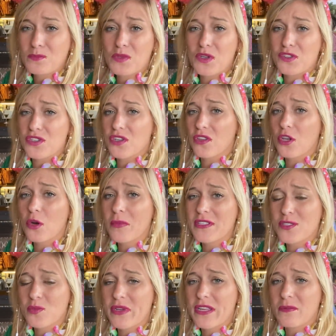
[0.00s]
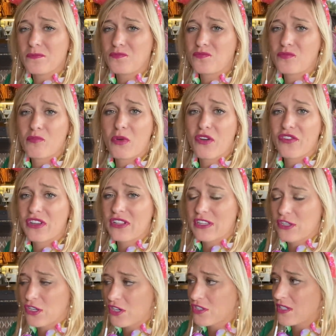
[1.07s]
They're just a little bit sweet, perfectly
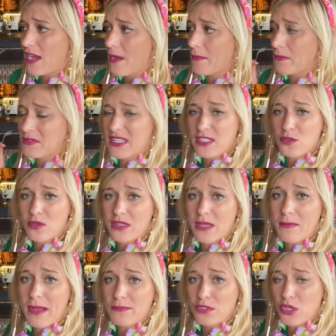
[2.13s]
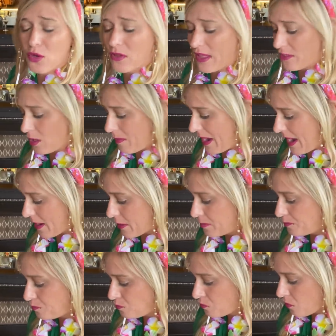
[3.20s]
cooked. I'm obsessed with them. I'm so glad they're back.
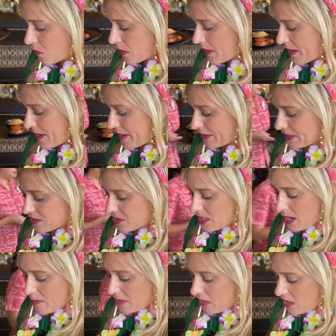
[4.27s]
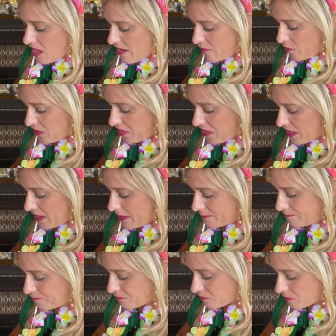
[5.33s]
And let's top it all off with uh,
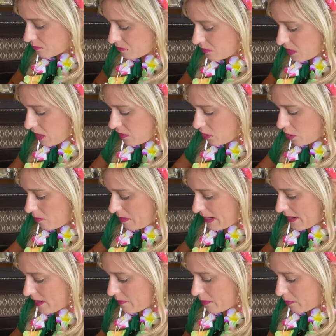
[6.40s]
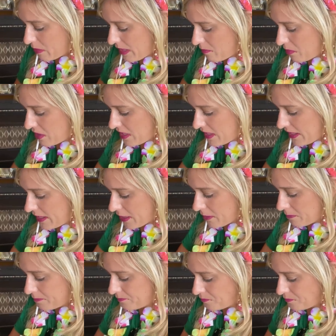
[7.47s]
little pineapple bread pudding here.